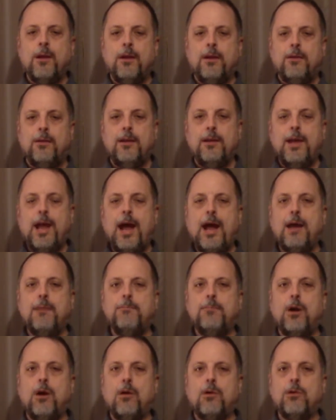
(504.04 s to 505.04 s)

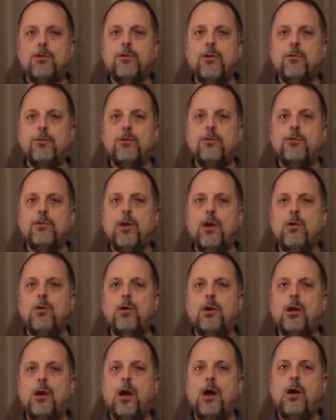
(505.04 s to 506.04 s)
9-ballers on the slow
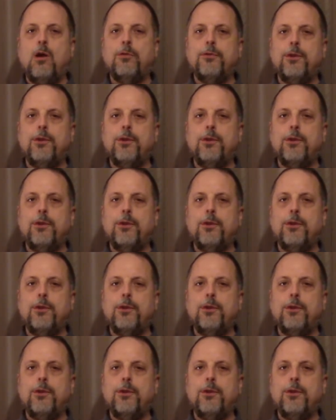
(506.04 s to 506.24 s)
cloth